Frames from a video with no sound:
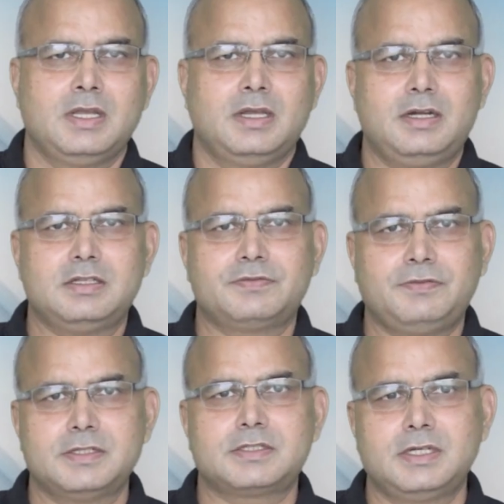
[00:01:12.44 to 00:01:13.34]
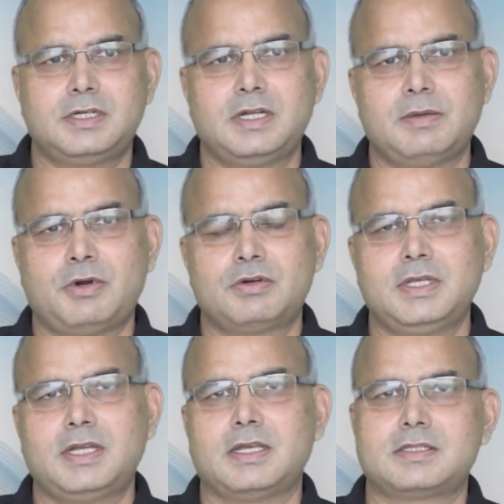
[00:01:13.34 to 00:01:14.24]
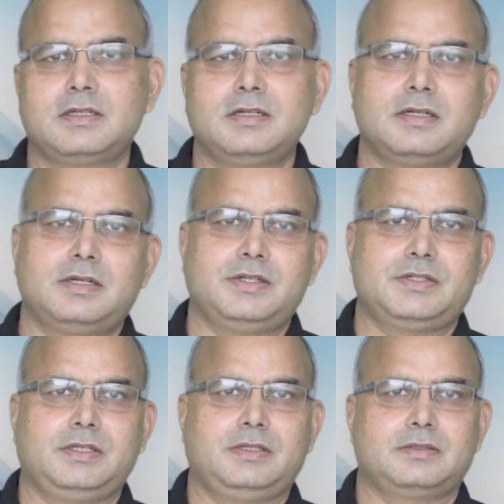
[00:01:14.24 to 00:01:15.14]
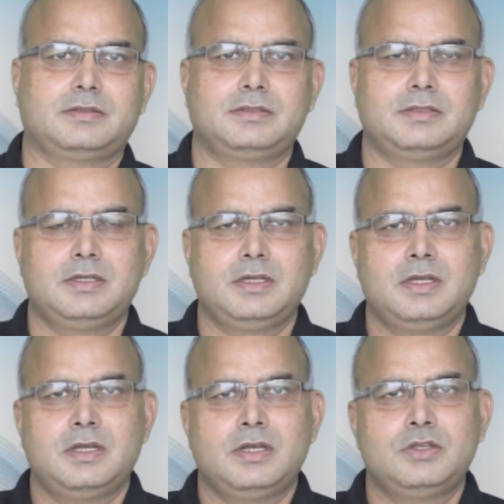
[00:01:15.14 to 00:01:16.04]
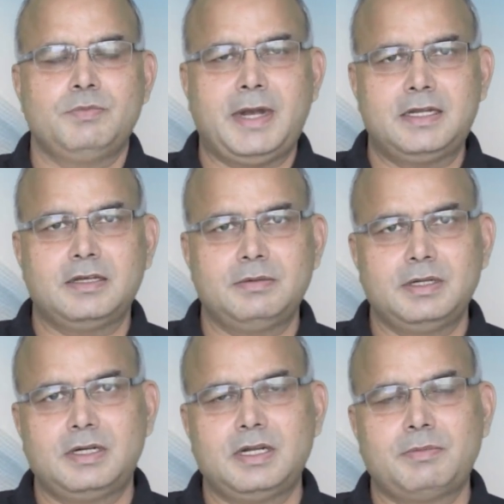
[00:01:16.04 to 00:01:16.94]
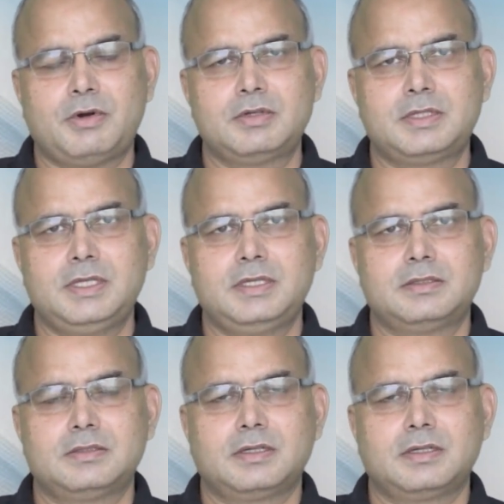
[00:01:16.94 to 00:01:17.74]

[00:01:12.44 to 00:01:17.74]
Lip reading: Let us first learn about the classical conditioning. You might have learned about the